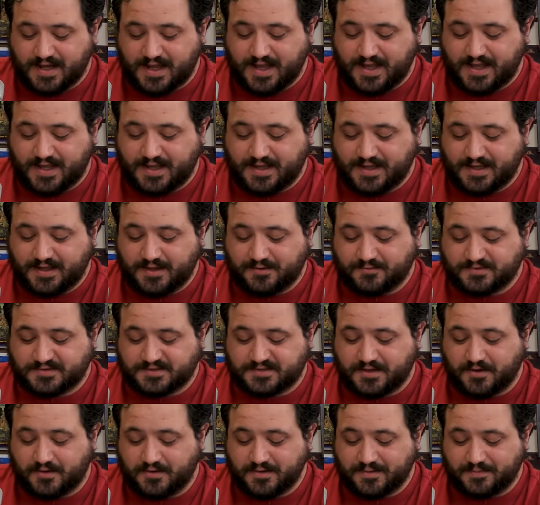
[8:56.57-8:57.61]
Uh, it was
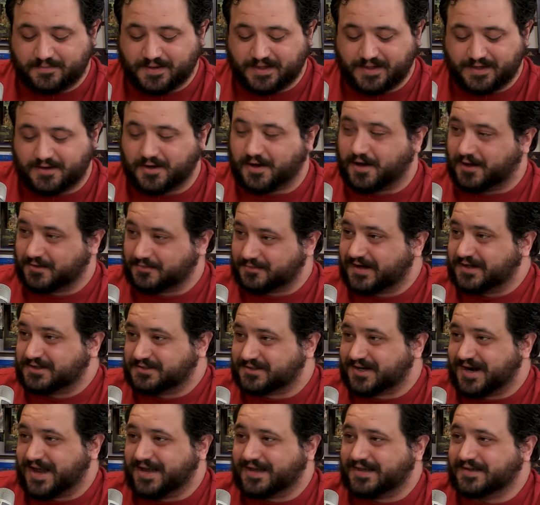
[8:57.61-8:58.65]
going to be called Red
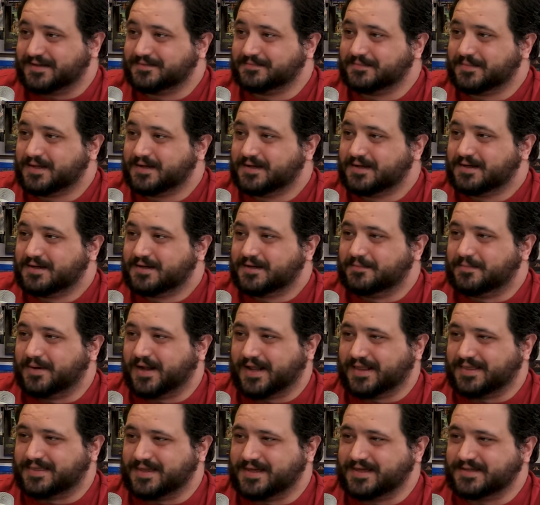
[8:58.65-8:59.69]
Dragon but
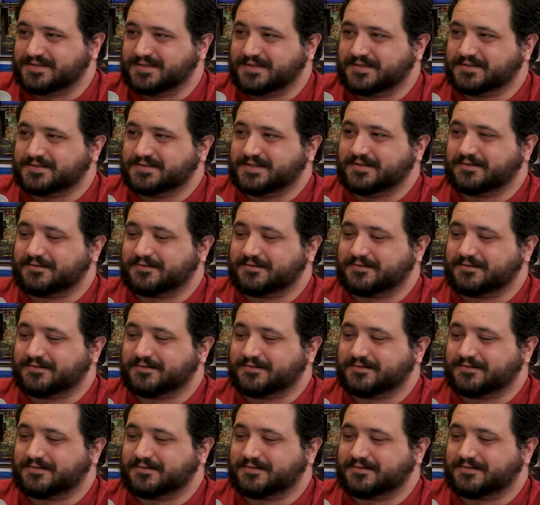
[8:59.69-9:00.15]
I think Dino De